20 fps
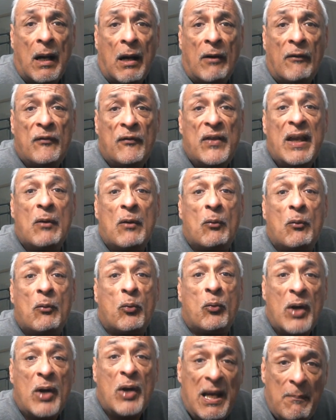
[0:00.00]
of the
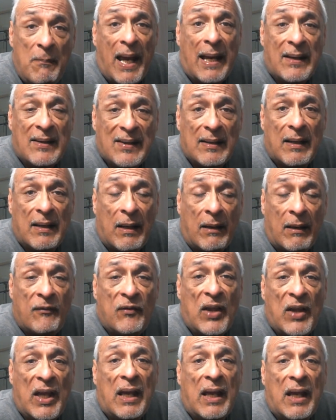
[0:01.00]
remakes of
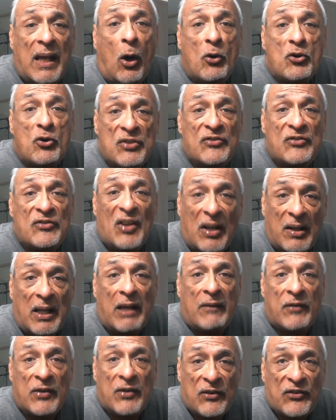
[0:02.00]
the Ocean's
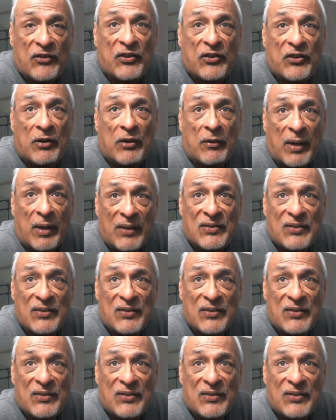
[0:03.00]
Eleven series,